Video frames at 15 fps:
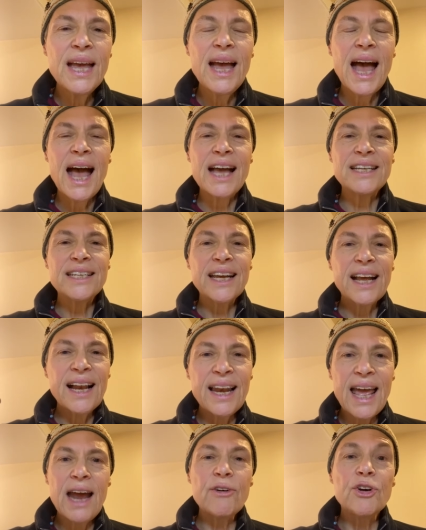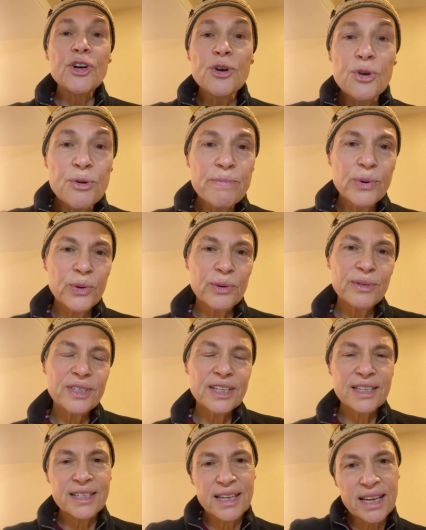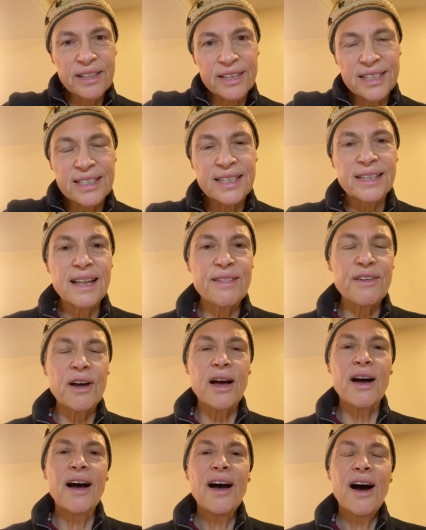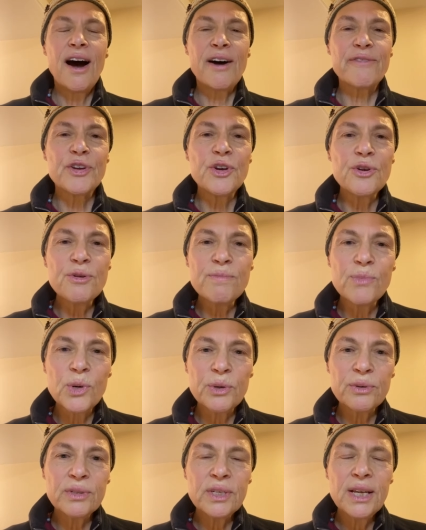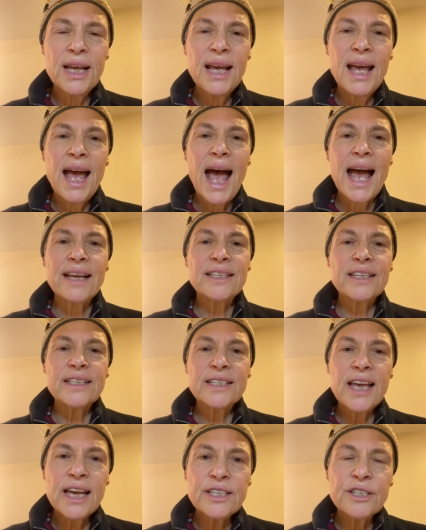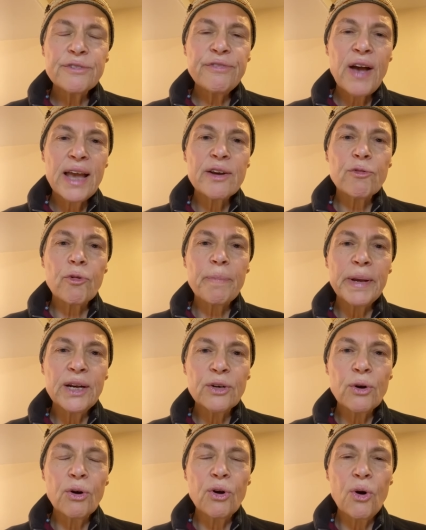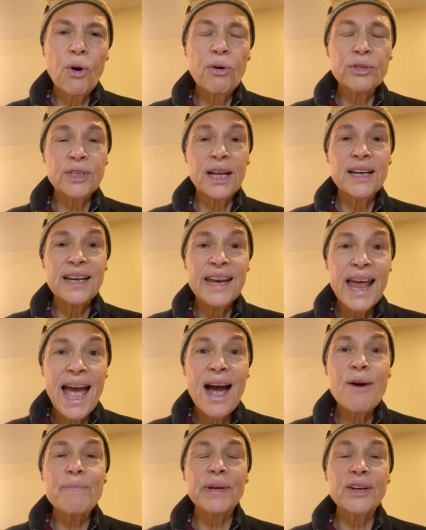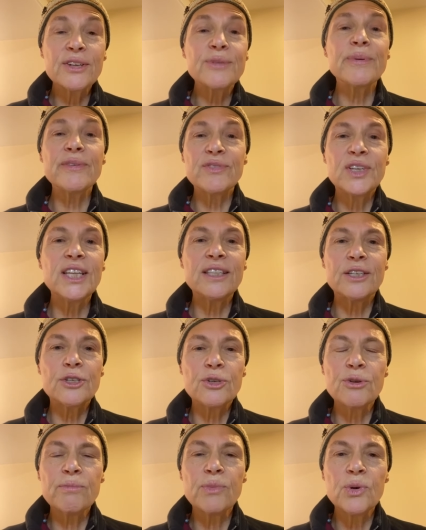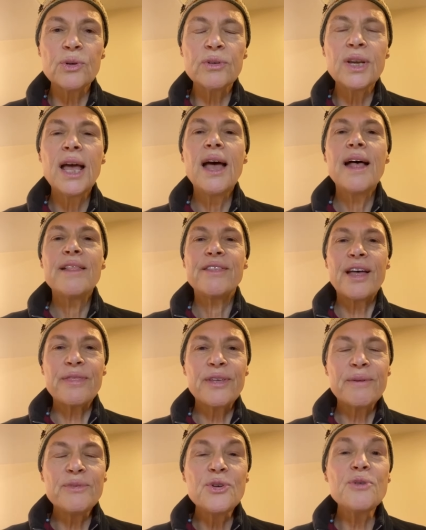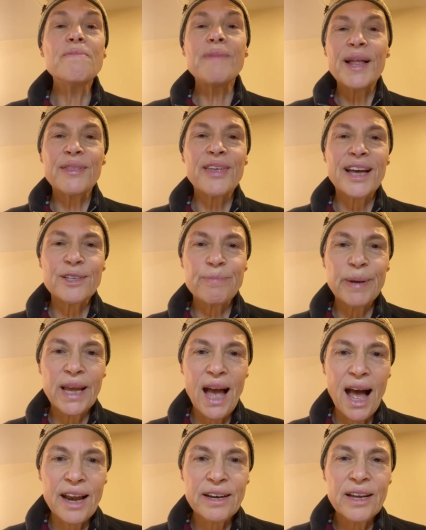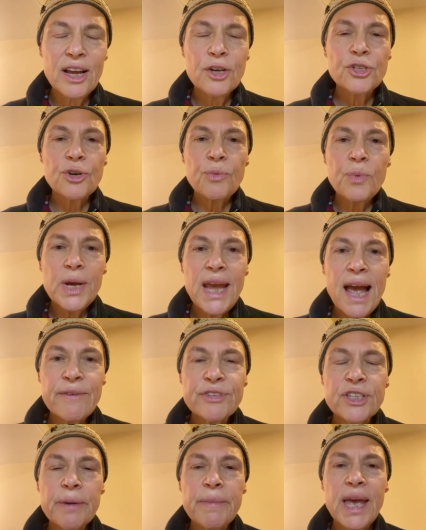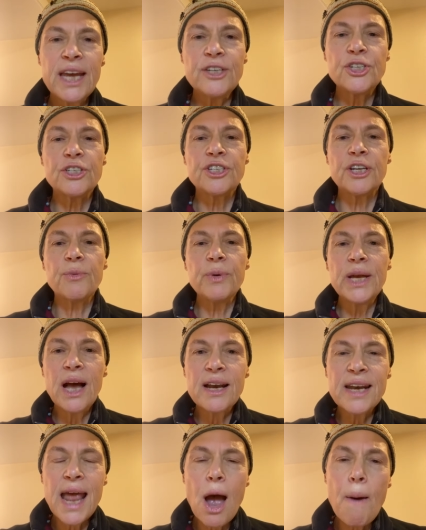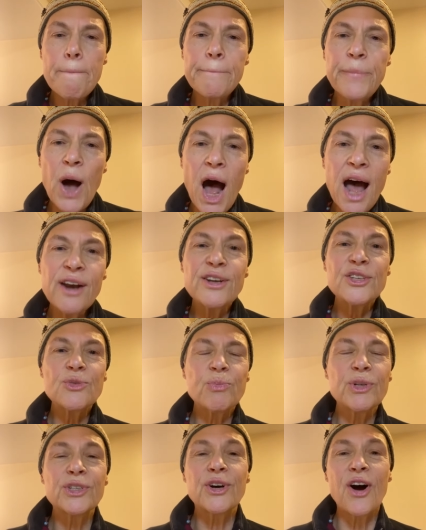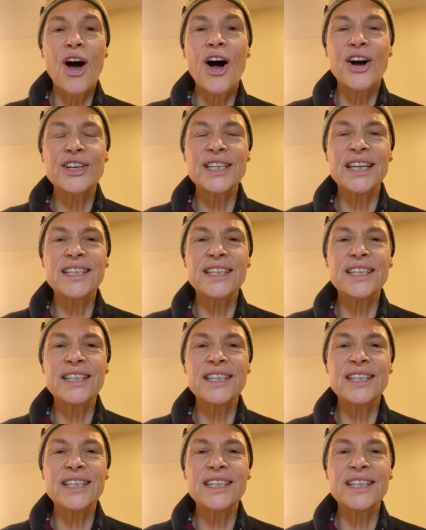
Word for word: and declare a new moon, to see the slither of a new moon, and to testify in a rabbinical court that now, because we've seen this new moon, that the new month has begun. So we have some agency. We are now partners with God in